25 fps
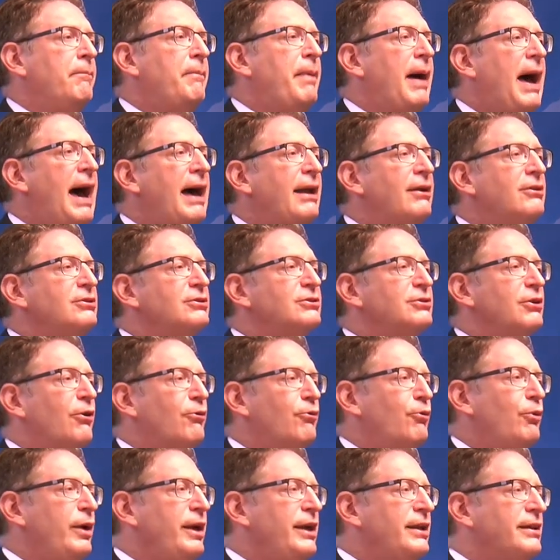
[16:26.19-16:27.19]
battles
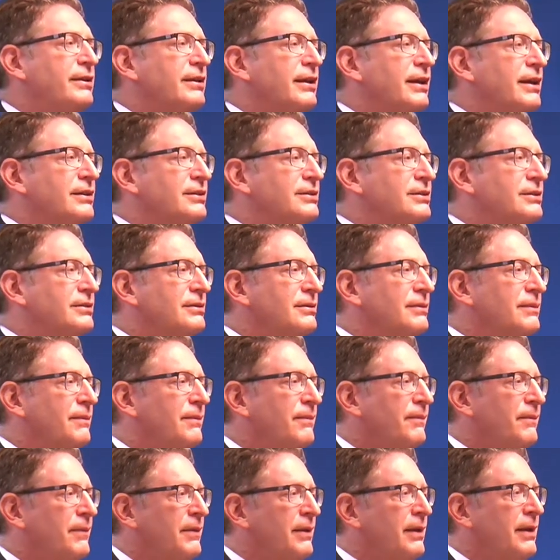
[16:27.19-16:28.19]
of weakness.
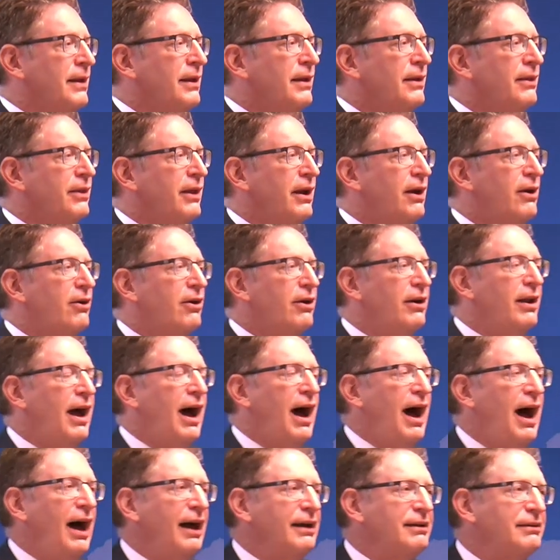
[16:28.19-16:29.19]
They are
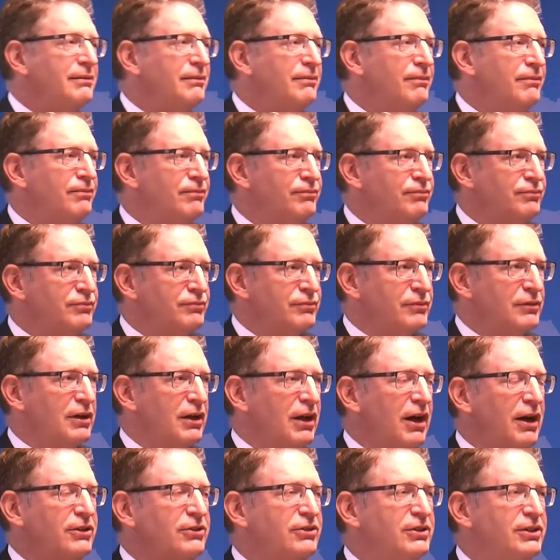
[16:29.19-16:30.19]
not
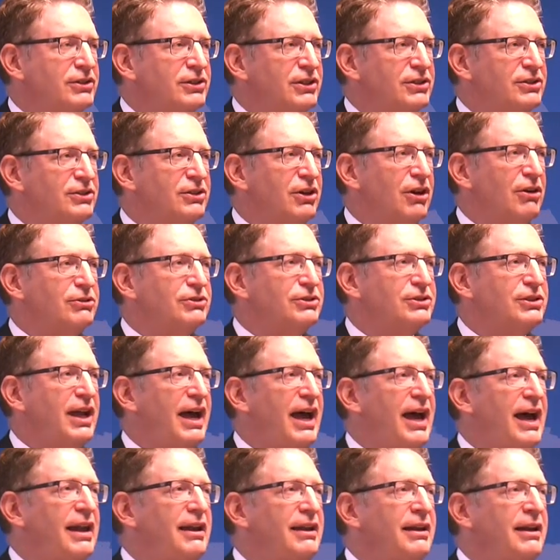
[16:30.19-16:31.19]
countries, as Joe
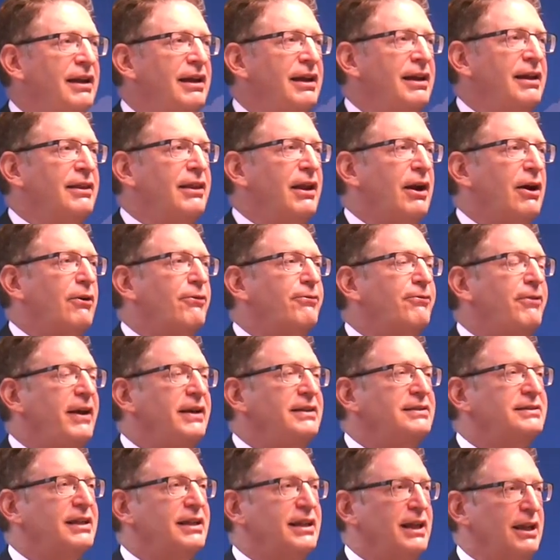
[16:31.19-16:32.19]
said, that are
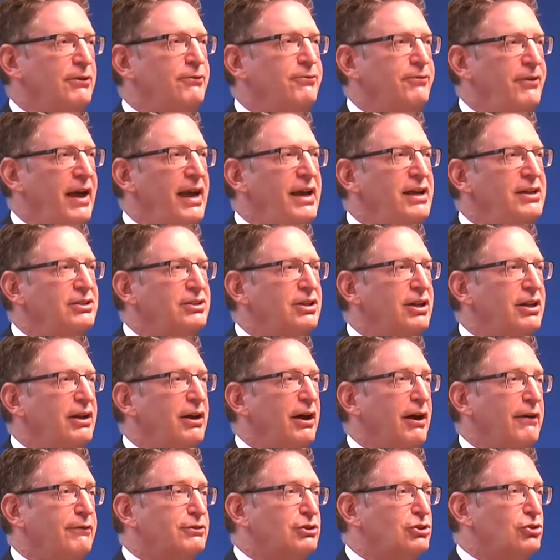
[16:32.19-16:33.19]
facing
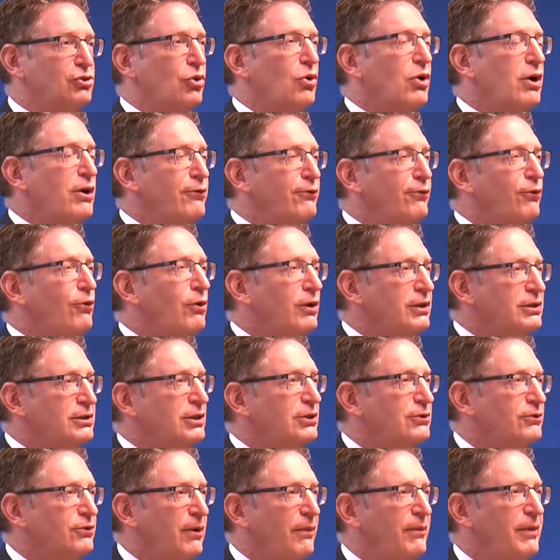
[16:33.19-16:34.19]
invasion of strong
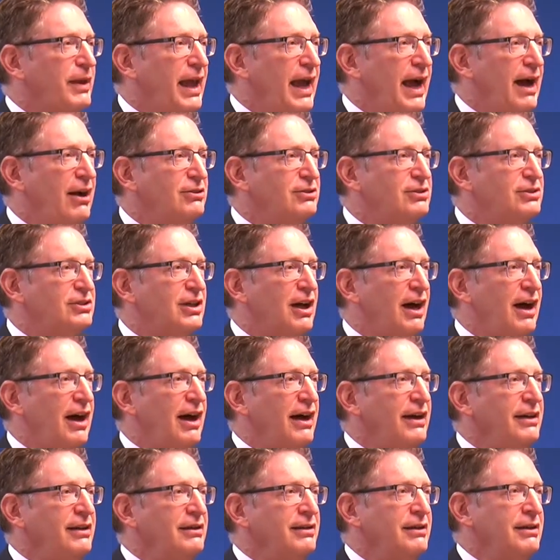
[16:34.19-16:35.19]
forces from the
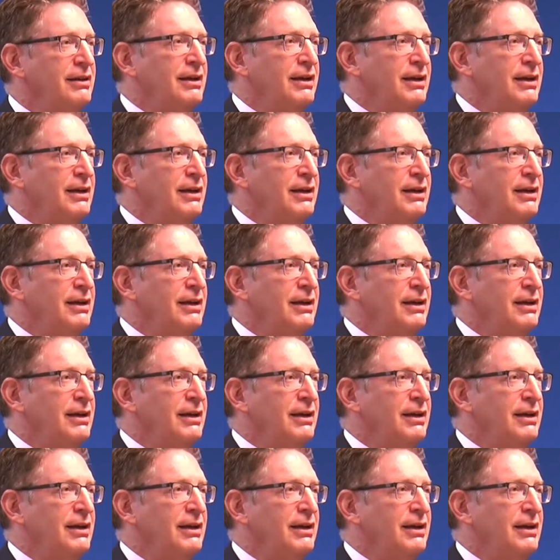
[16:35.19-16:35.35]
outside.